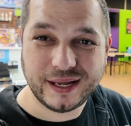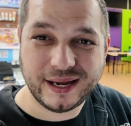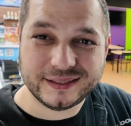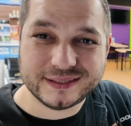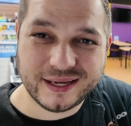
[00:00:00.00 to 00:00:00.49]

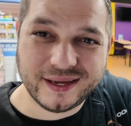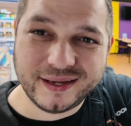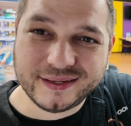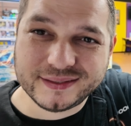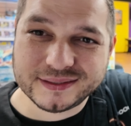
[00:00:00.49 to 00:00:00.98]
Next
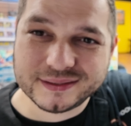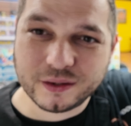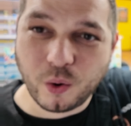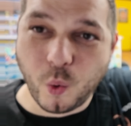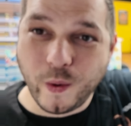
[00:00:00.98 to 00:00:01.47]
is,
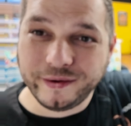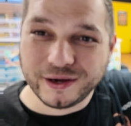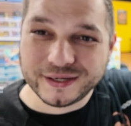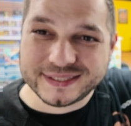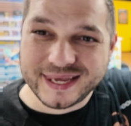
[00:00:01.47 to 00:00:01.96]
oh, we
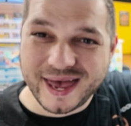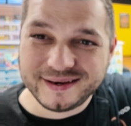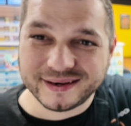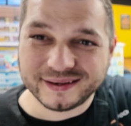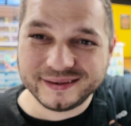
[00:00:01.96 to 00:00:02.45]
got a
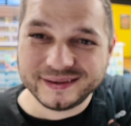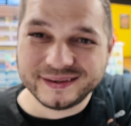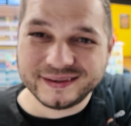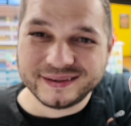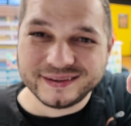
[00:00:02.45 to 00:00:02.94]
10.
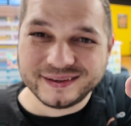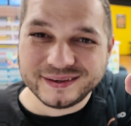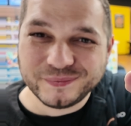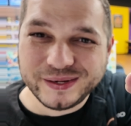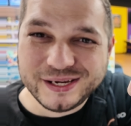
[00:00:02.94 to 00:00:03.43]

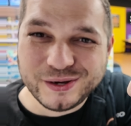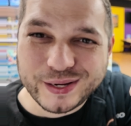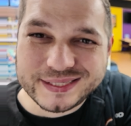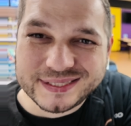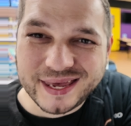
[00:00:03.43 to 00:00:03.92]
We
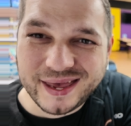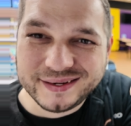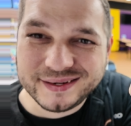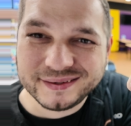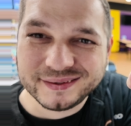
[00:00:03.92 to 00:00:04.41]
got a
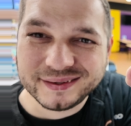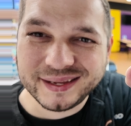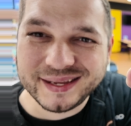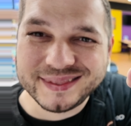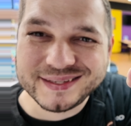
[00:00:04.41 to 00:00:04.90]
10
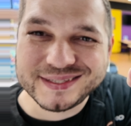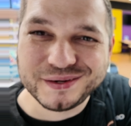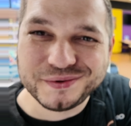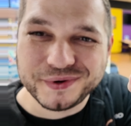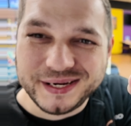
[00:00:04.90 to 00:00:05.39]
in the
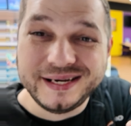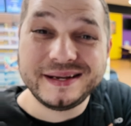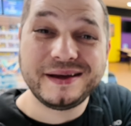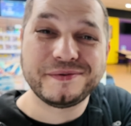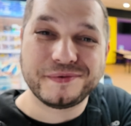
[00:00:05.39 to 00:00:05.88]

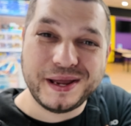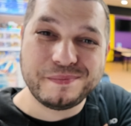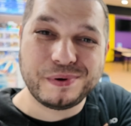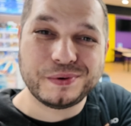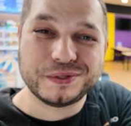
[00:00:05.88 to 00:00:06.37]
Serena
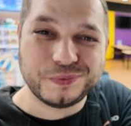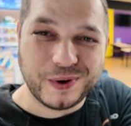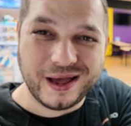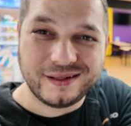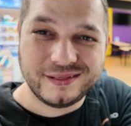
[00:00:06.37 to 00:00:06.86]
Rainbow as
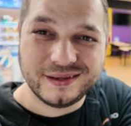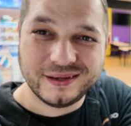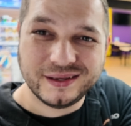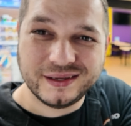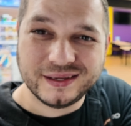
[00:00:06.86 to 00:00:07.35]
well.
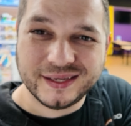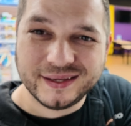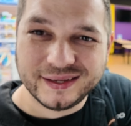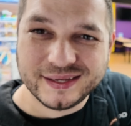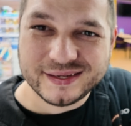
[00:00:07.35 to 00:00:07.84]

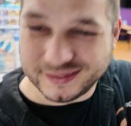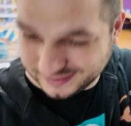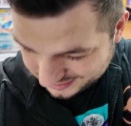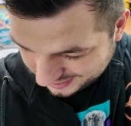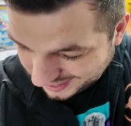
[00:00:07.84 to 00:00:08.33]

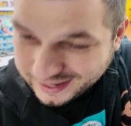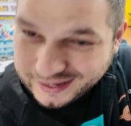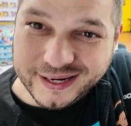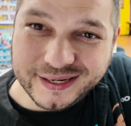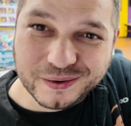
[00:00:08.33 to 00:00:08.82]

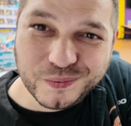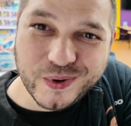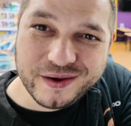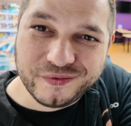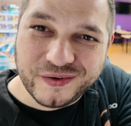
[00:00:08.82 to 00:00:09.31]
Nine
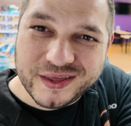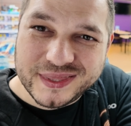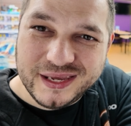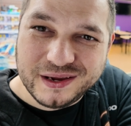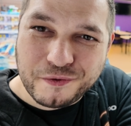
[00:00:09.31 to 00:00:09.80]
with
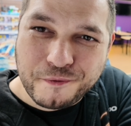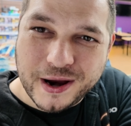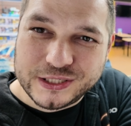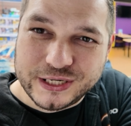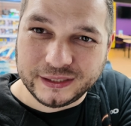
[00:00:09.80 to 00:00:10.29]
the
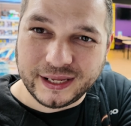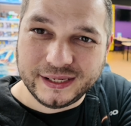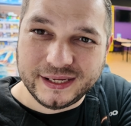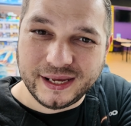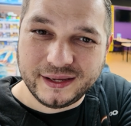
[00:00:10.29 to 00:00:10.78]

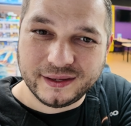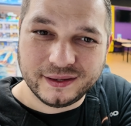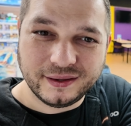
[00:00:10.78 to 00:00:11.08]
Regieleki.